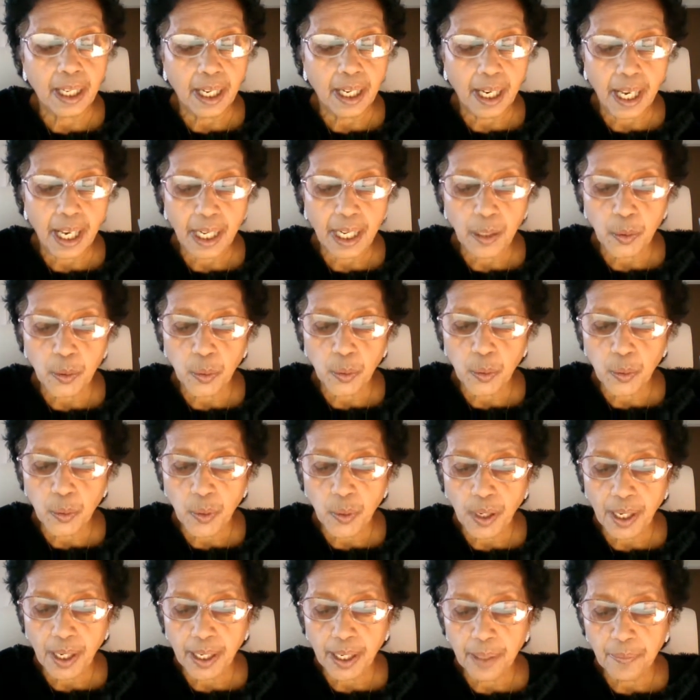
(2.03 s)
Hello,
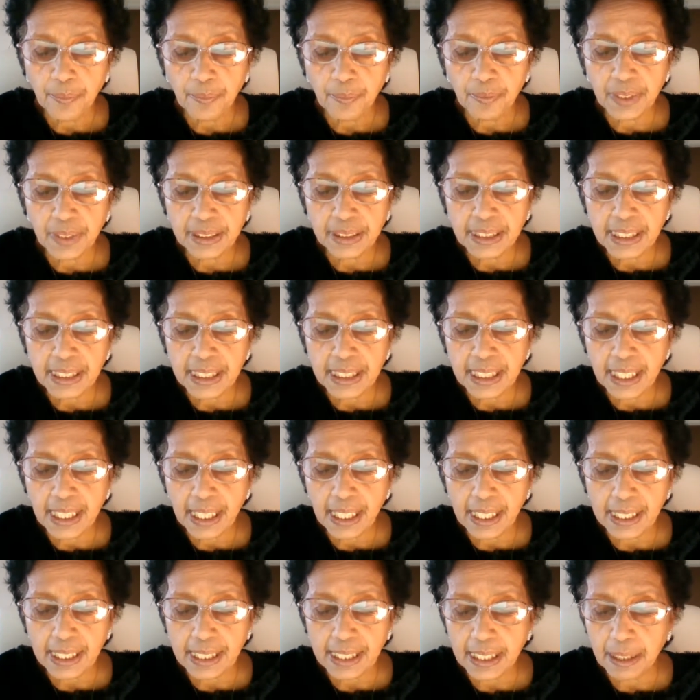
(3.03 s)
I am Vathani
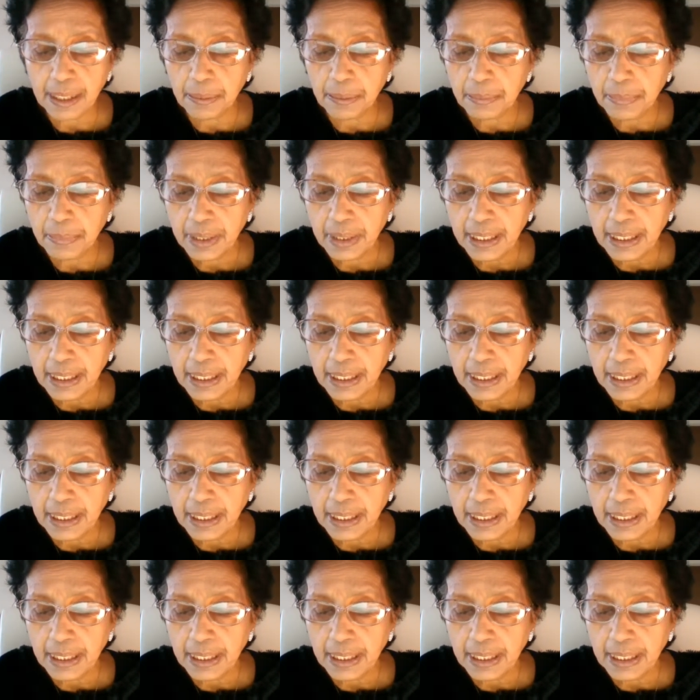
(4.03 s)
Ariyam.